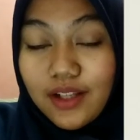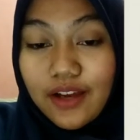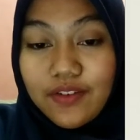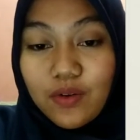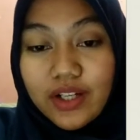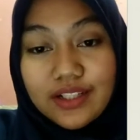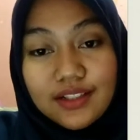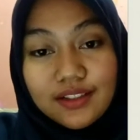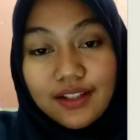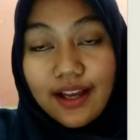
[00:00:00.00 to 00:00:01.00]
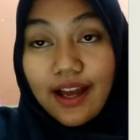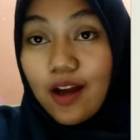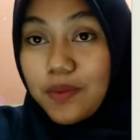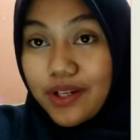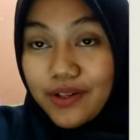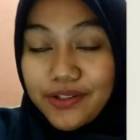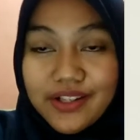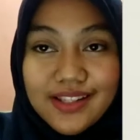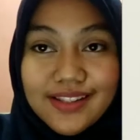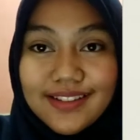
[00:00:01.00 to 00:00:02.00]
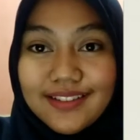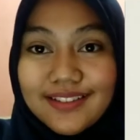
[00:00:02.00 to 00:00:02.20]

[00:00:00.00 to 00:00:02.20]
Everyone, how about others?